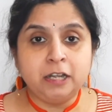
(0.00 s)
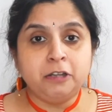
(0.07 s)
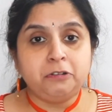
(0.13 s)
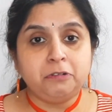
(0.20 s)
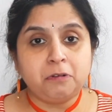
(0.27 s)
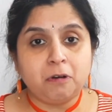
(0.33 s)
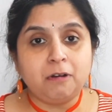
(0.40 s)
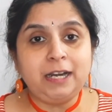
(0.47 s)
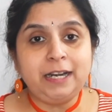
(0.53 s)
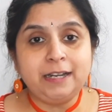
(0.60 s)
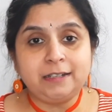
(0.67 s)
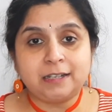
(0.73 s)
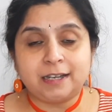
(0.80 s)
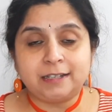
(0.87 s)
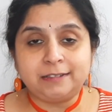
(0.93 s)
to all the
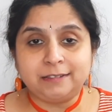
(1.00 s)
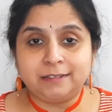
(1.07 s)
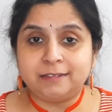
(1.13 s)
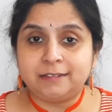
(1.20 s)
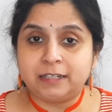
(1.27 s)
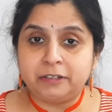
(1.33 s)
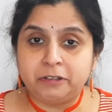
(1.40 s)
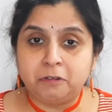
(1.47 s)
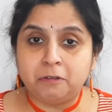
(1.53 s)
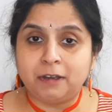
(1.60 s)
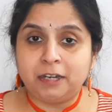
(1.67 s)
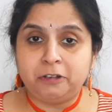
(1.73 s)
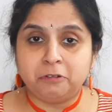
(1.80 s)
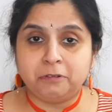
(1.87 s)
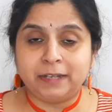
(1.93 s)
tasks that you
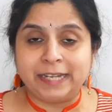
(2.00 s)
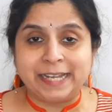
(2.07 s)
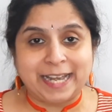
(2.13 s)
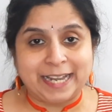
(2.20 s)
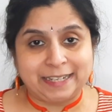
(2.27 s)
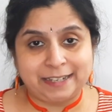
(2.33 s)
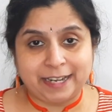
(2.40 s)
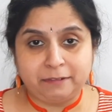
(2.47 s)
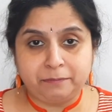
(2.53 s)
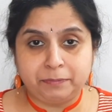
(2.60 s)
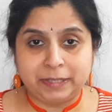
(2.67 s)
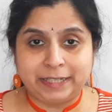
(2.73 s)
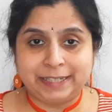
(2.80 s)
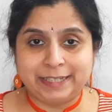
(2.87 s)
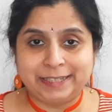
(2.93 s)
are doing at that
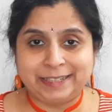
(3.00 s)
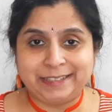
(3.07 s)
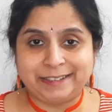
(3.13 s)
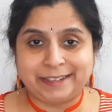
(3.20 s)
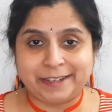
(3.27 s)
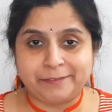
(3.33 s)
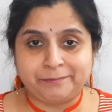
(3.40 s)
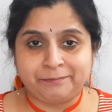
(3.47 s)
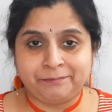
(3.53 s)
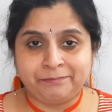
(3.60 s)
particular time.